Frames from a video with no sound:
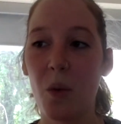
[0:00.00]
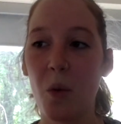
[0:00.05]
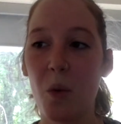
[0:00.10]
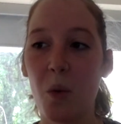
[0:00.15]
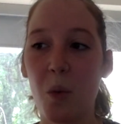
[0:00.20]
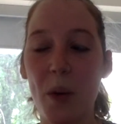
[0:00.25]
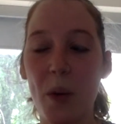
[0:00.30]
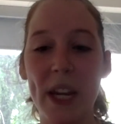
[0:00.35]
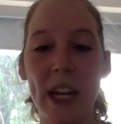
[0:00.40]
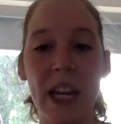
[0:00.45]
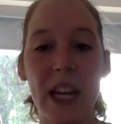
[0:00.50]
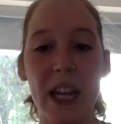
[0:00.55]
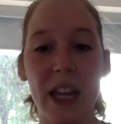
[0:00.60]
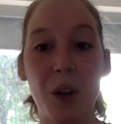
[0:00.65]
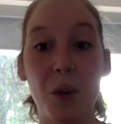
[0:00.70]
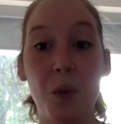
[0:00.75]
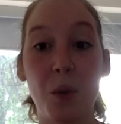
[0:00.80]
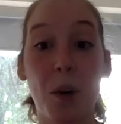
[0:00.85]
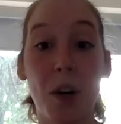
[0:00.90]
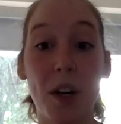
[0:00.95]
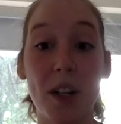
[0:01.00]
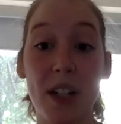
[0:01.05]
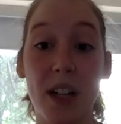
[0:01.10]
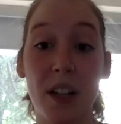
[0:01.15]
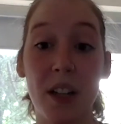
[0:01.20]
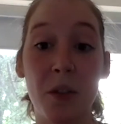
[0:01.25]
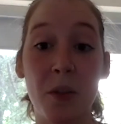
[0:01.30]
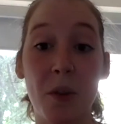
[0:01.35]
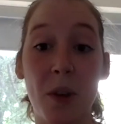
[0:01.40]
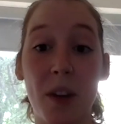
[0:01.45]
We can get work
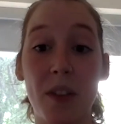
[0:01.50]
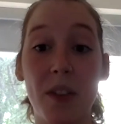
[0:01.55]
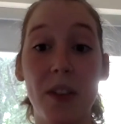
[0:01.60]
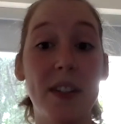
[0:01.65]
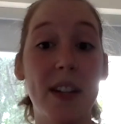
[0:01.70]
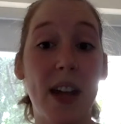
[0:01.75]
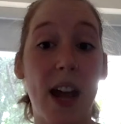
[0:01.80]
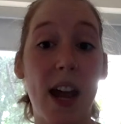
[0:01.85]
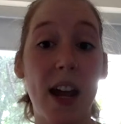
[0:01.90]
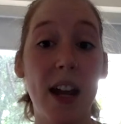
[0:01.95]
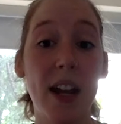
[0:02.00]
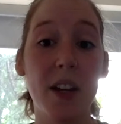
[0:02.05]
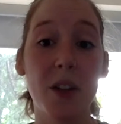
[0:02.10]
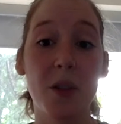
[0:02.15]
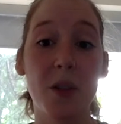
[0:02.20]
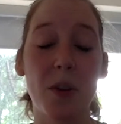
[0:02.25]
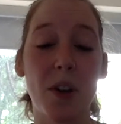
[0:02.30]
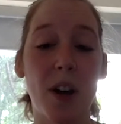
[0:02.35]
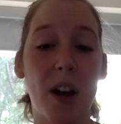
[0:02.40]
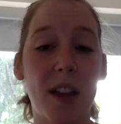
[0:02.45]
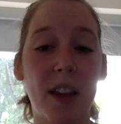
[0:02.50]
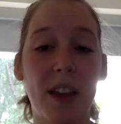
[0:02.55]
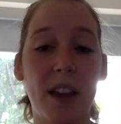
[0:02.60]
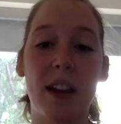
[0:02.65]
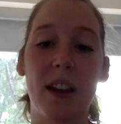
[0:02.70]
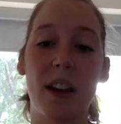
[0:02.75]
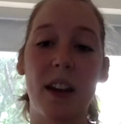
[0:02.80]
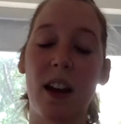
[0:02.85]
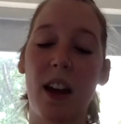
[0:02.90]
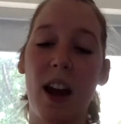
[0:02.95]
done throughout the day because we're not
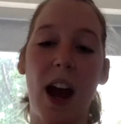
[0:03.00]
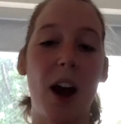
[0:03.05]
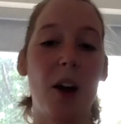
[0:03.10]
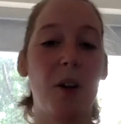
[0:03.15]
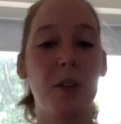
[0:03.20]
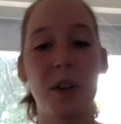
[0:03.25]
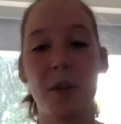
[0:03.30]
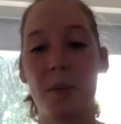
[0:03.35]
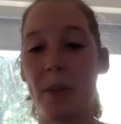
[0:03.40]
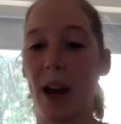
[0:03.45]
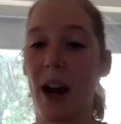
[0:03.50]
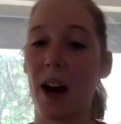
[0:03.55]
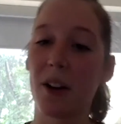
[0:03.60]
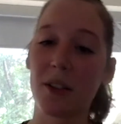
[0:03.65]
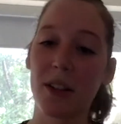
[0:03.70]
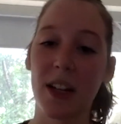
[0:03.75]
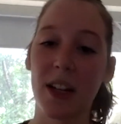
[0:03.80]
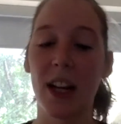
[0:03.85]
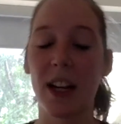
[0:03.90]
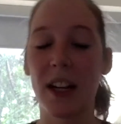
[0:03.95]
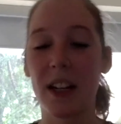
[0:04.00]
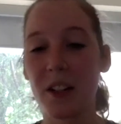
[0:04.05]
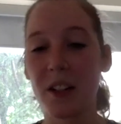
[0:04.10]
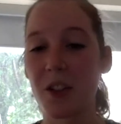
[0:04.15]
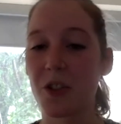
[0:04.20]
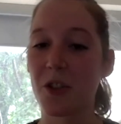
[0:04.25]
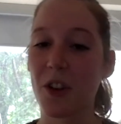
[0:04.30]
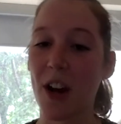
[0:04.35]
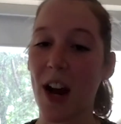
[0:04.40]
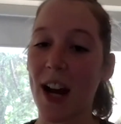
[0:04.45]
out and about and getting
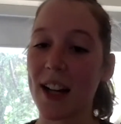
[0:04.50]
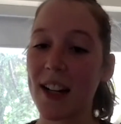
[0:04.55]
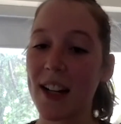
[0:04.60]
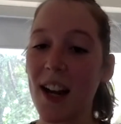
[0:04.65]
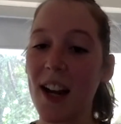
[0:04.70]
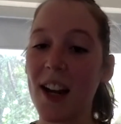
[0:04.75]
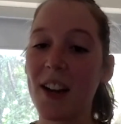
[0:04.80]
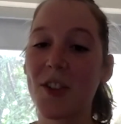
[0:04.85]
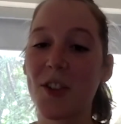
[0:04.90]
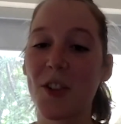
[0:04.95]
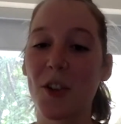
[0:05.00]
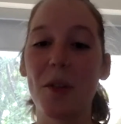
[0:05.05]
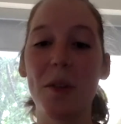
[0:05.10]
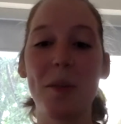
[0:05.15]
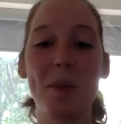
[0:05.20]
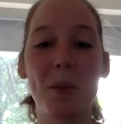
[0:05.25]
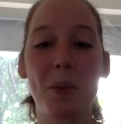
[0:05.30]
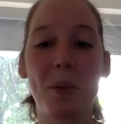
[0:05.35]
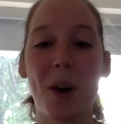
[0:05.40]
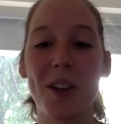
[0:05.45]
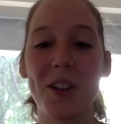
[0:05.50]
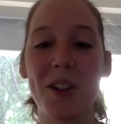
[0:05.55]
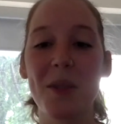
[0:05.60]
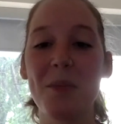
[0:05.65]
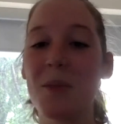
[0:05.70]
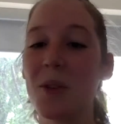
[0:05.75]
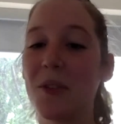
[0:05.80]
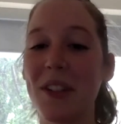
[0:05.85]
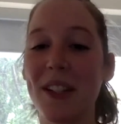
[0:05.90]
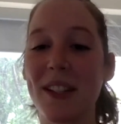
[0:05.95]
distracted. So we've been watching
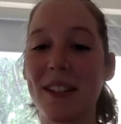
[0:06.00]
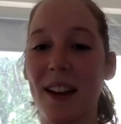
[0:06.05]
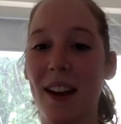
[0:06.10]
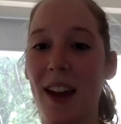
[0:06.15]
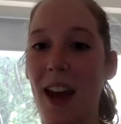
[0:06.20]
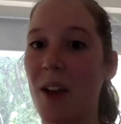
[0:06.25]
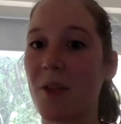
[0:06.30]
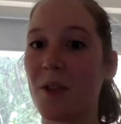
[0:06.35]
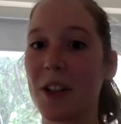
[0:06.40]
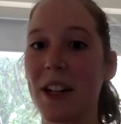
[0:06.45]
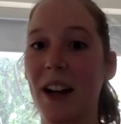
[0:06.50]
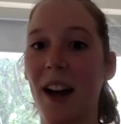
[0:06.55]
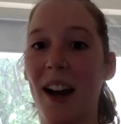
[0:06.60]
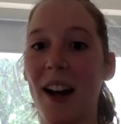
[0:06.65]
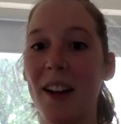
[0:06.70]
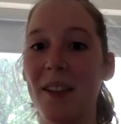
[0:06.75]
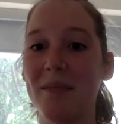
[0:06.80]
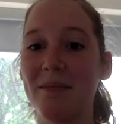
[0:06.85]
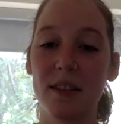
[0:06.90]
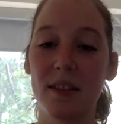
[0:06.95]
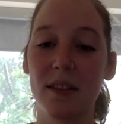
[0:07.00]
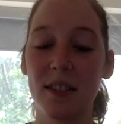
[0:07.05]
movies every night.